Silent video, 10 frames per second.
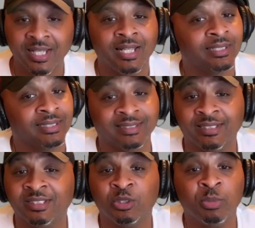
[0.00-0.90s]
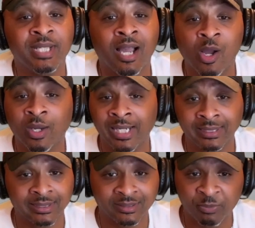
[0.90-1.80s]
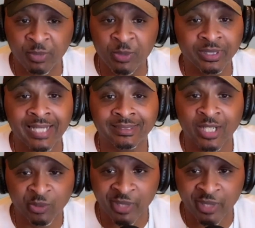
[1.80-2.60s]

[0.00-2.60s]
listen, just to be all honest, people are not talking